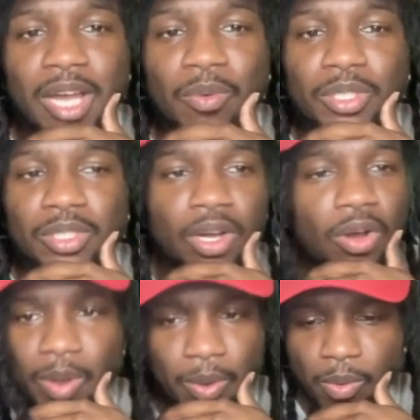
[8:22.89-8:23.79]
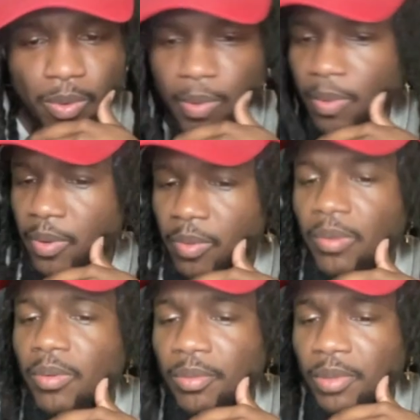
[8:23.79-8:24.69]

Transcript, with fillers: I wonder. Wait, wait, wait, wait.